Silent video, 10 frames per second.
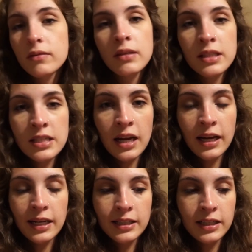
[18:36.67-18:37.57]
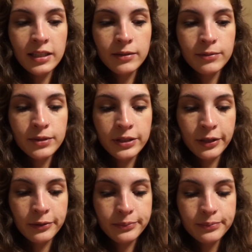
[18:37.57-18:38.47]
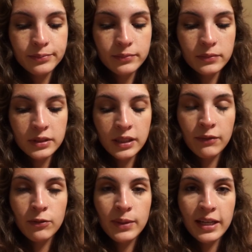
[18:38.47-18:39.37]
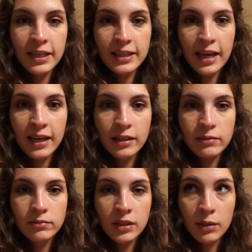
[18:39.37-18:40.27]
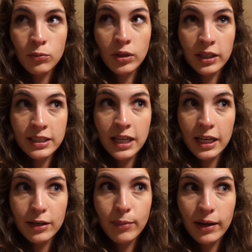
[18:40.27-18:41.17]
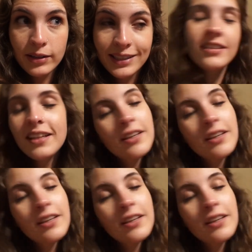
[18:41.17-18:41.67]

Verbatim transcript: It's 9:18, so it's time for me to hit the hay, and I'm really excited about it.